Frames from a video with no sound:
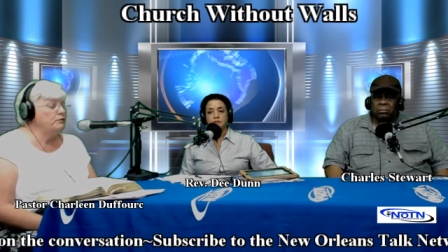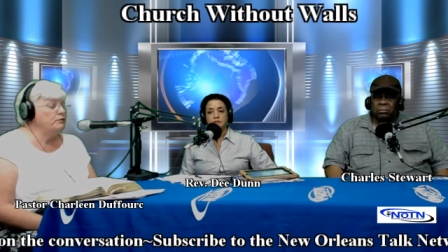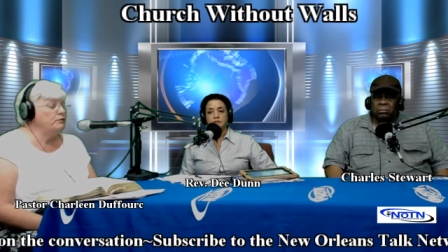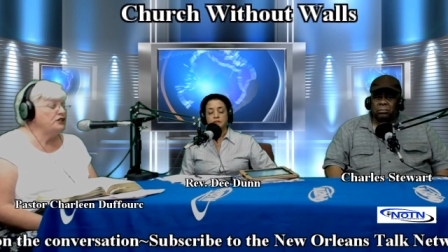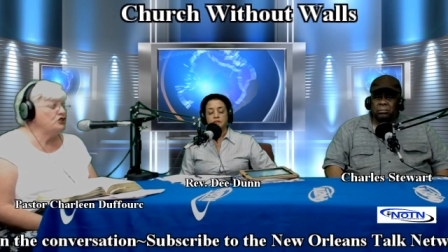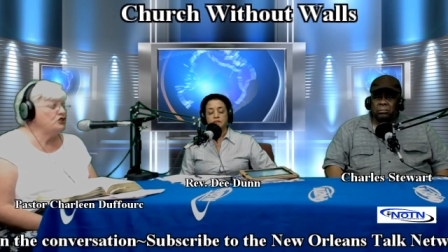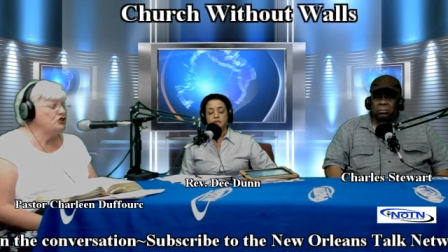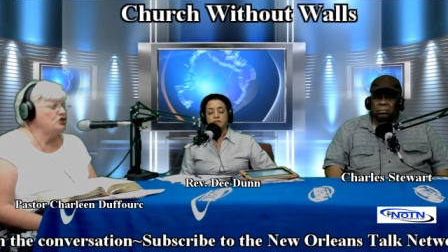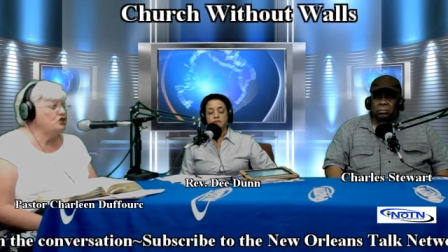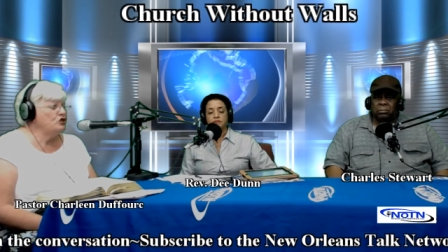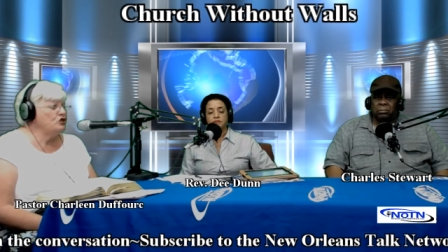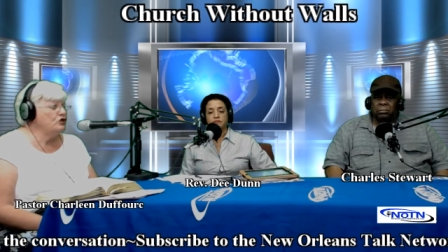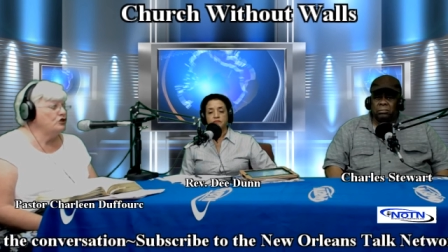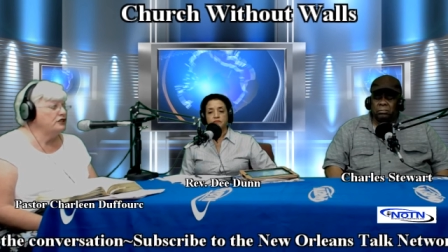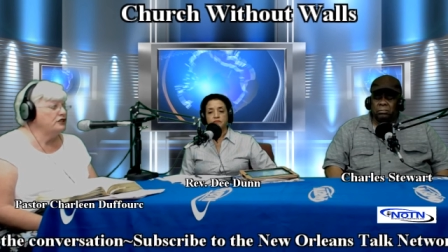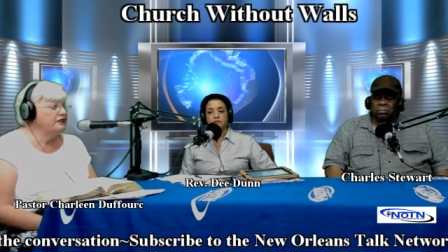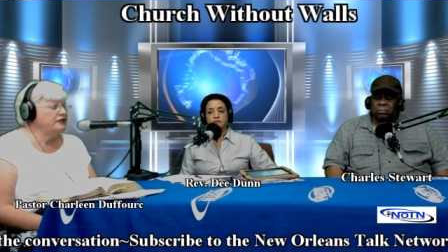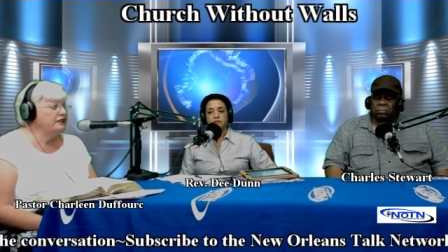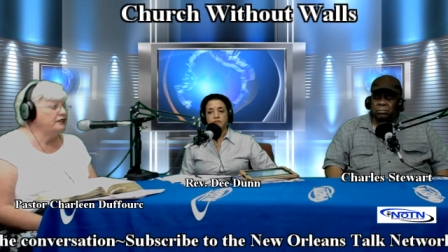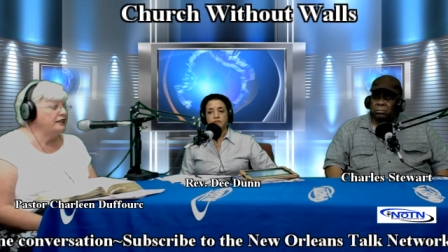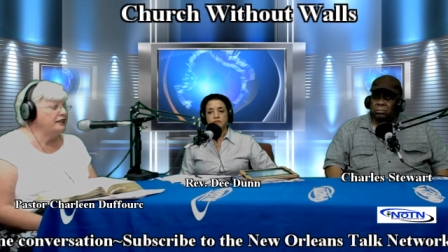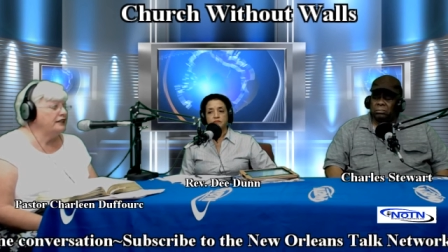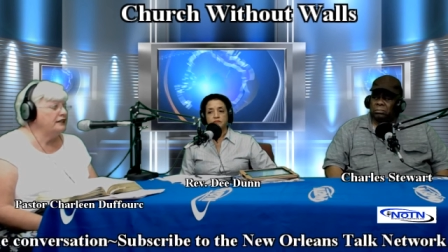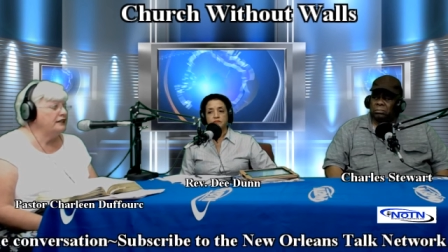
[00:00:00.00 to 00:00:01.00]
But be
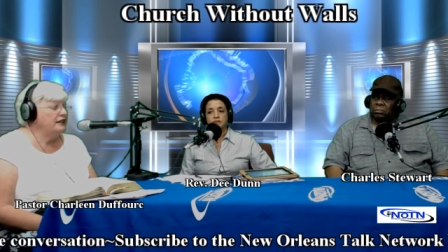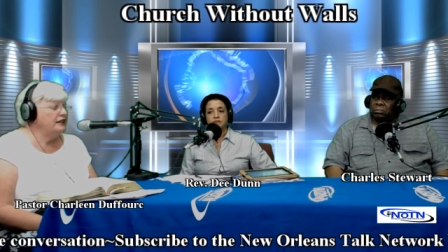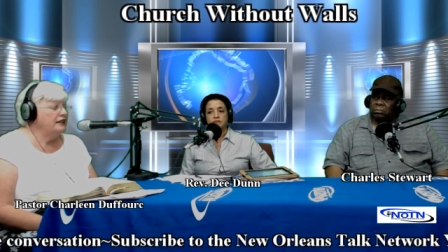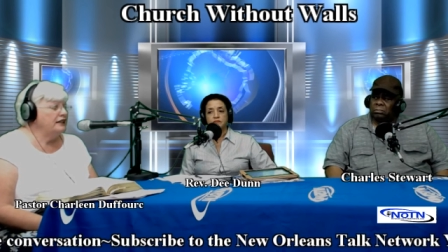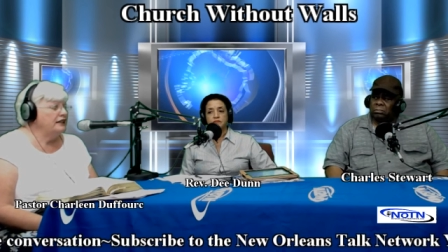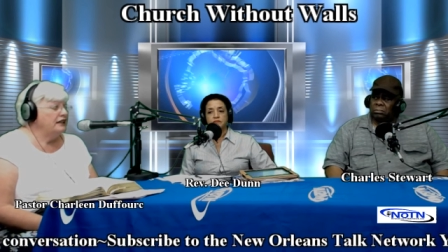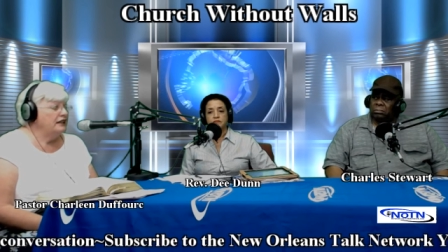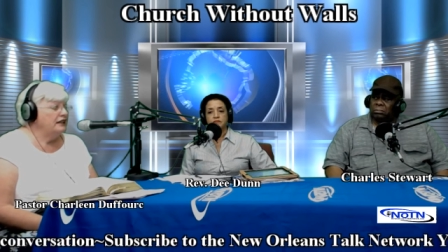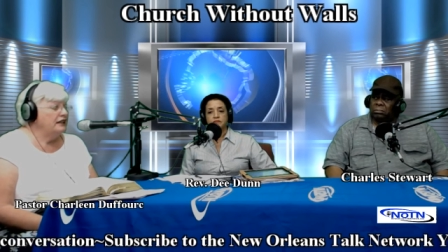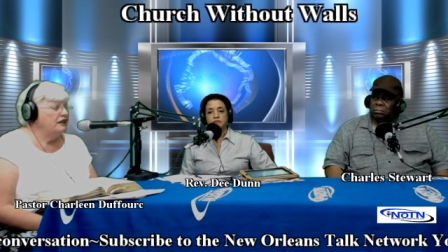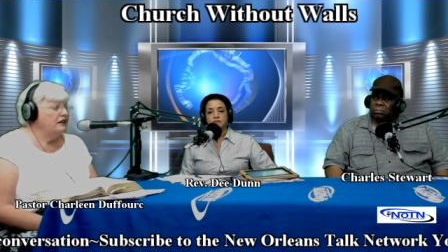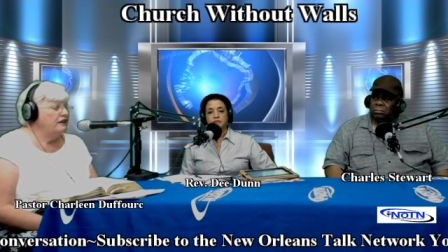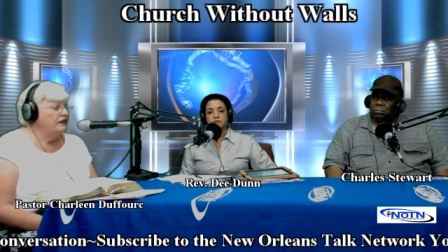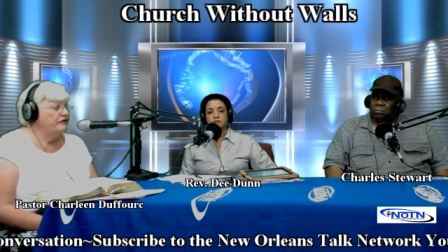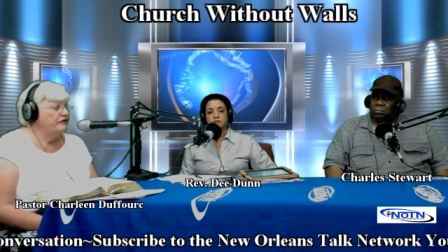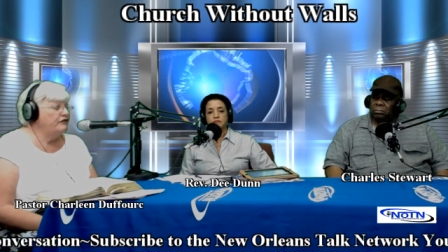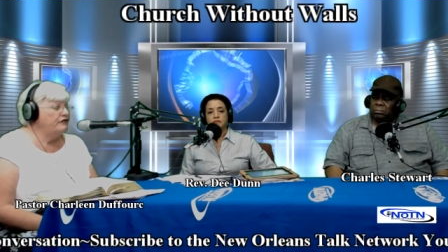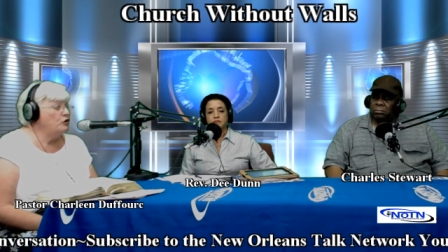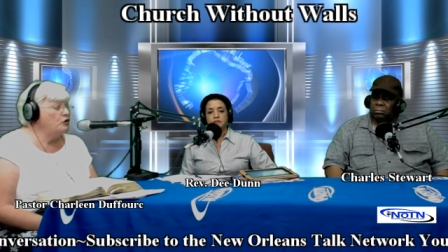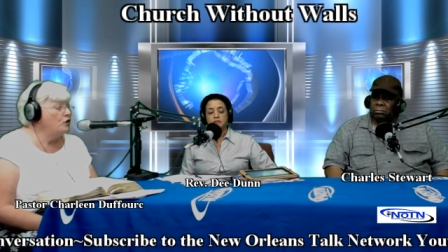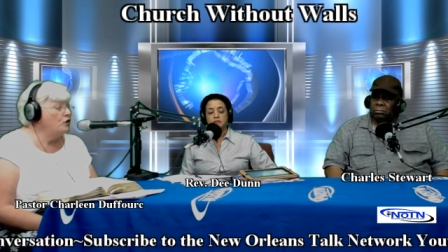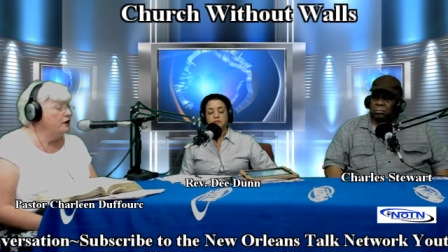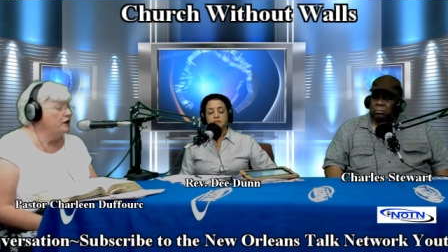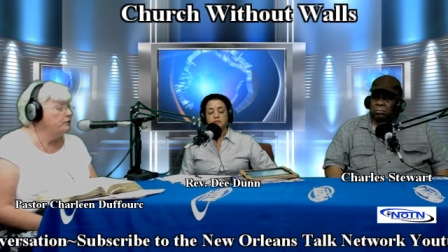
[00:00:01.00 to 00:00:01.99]
assured that
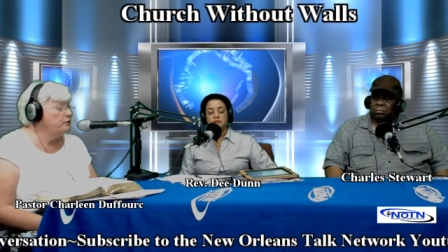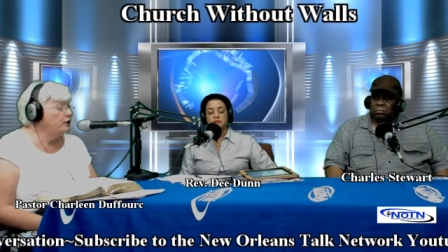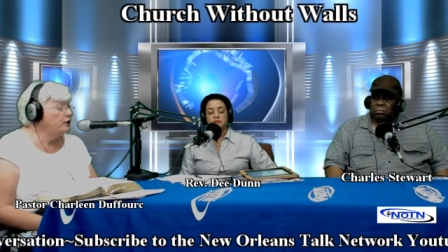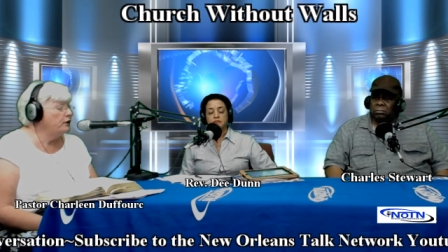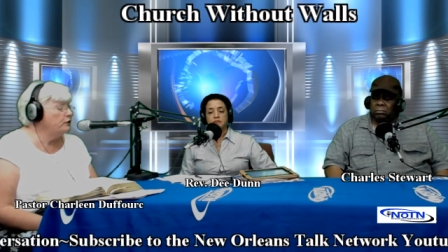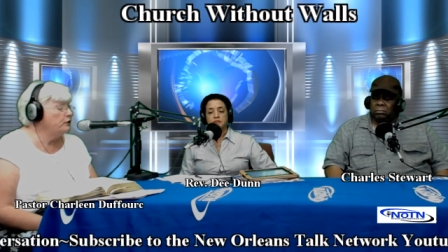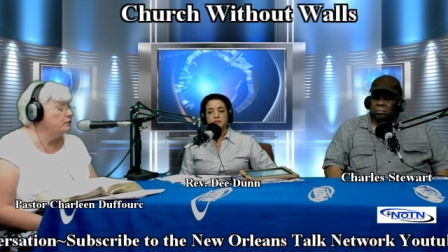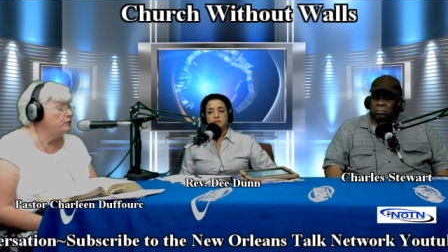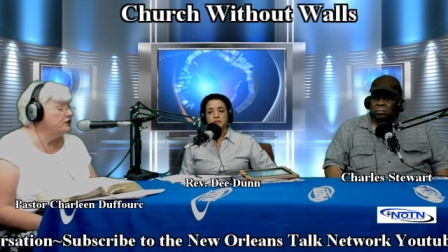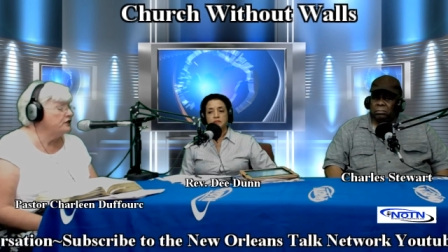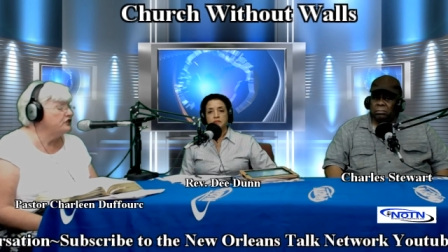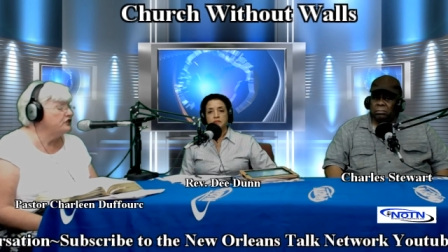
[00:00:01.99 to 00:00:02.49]
for one